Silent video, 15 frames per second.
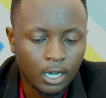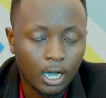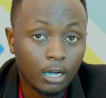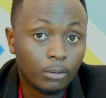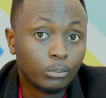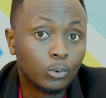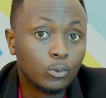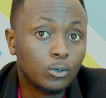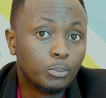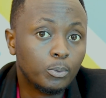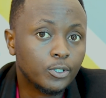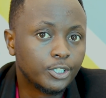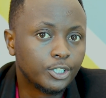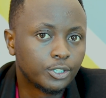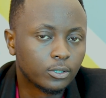good
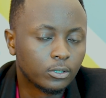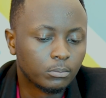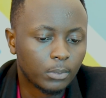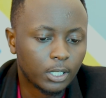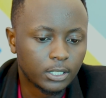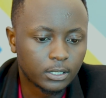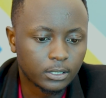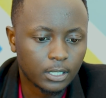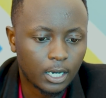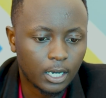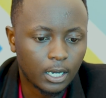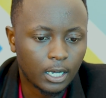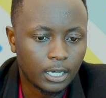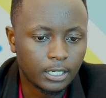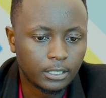position, but
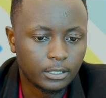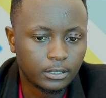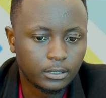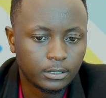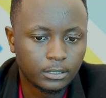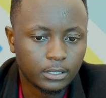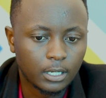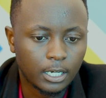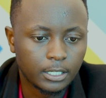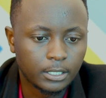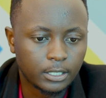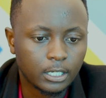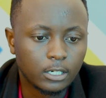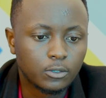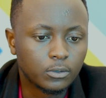I
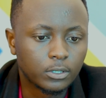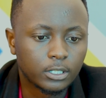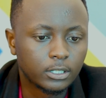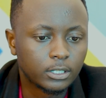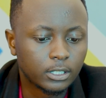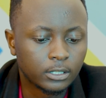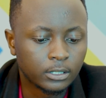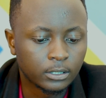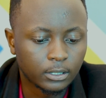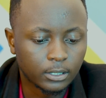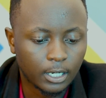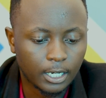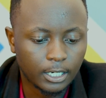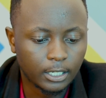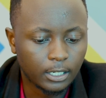still took it and
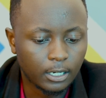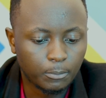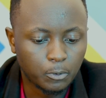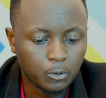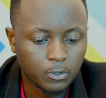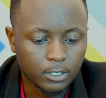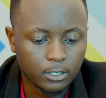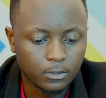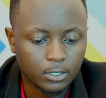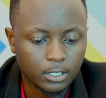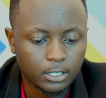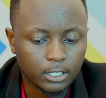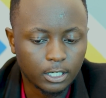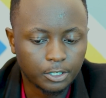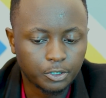I ended up losing on
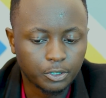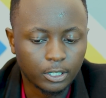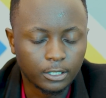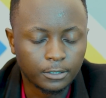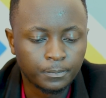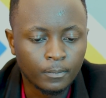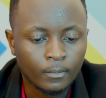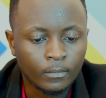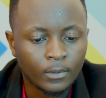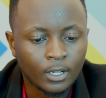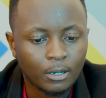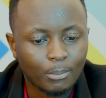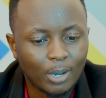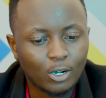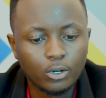it actually.
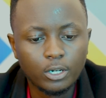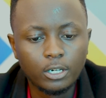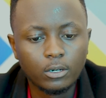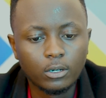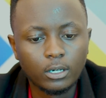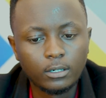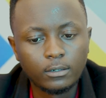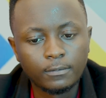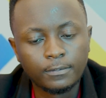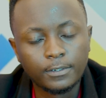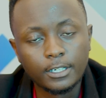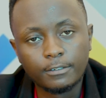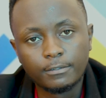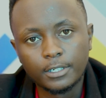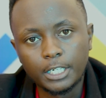But all in all,
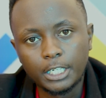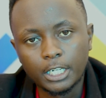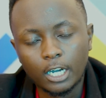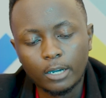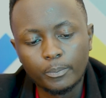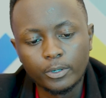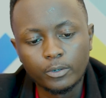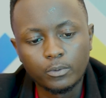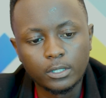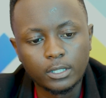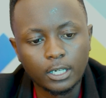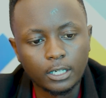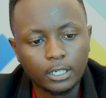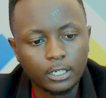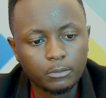very, very happy
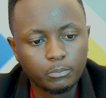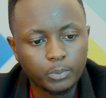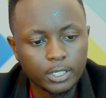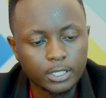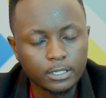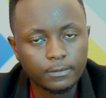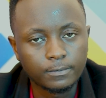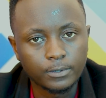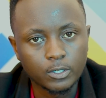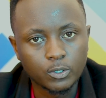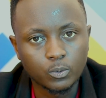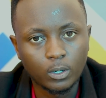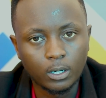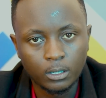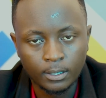with again passing
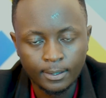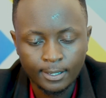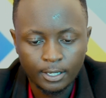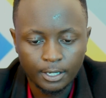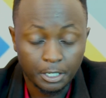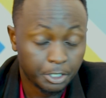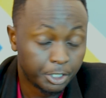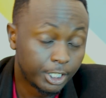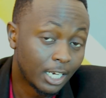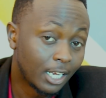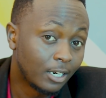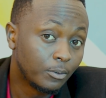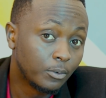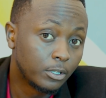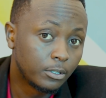phase 1 and
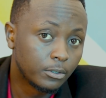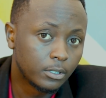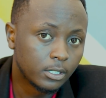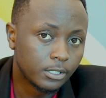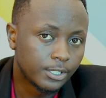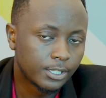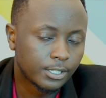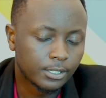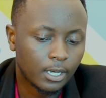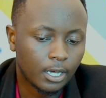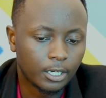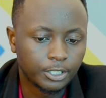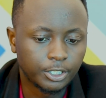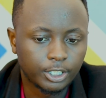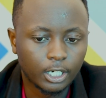sharing with you this
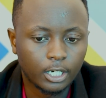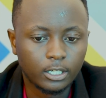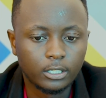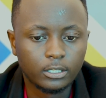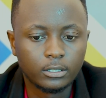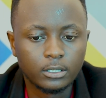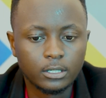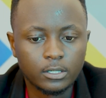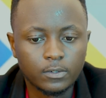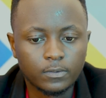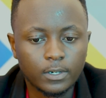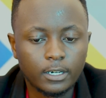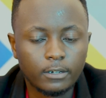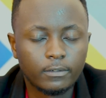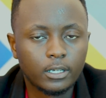journey. It's
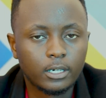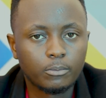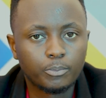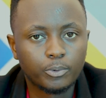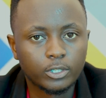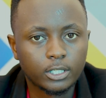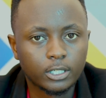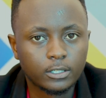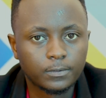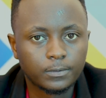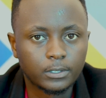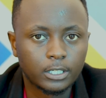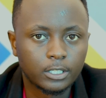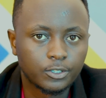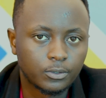very, very important
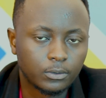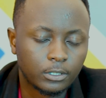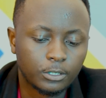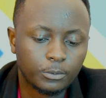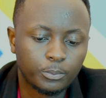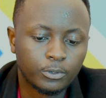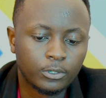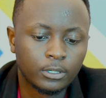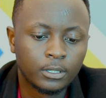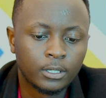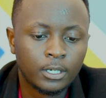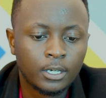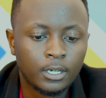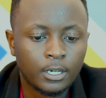for us to keep on